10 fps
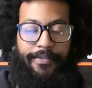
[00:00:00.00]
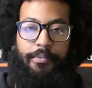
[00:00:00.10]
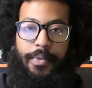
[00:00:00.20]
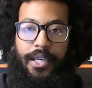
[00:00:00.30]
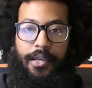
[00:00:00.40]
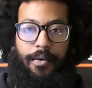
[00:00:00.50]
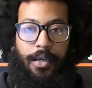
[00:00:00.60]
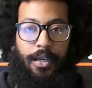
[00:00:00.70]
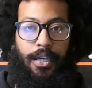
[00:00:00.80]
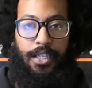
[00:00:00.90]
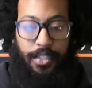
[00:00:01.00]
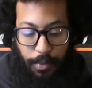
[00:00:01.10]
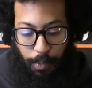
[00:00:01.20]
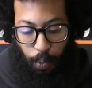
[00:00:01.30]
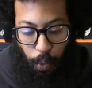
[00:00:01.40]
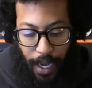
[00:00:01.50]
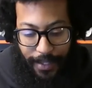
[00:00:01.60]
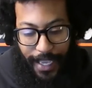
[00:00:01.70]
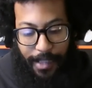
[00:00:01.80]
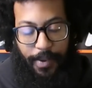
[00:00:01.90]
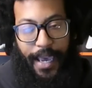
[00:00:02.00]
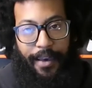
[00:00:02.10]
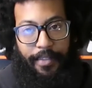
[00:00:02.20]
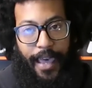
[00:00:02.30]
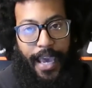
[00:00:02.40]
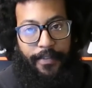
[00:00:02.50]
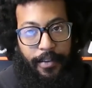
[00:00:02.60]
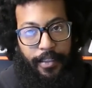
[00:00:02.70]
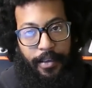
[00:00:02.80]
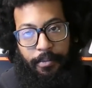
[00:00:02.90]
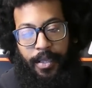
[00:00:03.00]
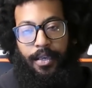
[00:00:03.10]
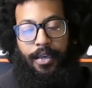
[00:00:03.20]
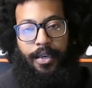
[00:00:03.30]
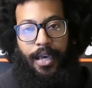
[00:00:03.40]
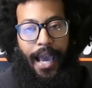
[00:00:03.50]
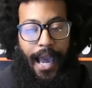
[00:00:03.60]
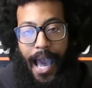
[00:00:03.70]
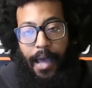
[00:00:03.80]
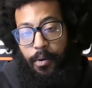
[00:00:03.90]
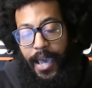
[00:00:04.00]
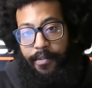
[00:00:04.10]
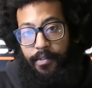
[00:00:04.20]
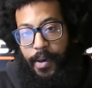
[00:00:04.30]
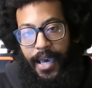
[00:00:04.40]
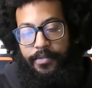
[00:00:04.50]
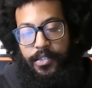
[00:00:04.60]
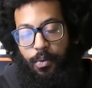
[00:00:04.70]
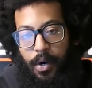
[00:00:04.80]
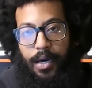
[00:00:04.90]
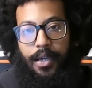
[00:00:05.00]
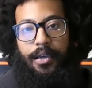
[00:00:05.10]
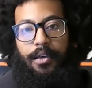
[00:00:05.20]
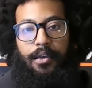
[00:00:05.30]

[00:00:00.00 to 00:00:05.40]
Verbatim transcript: for me to walk that path after them, I don't have a path to walk.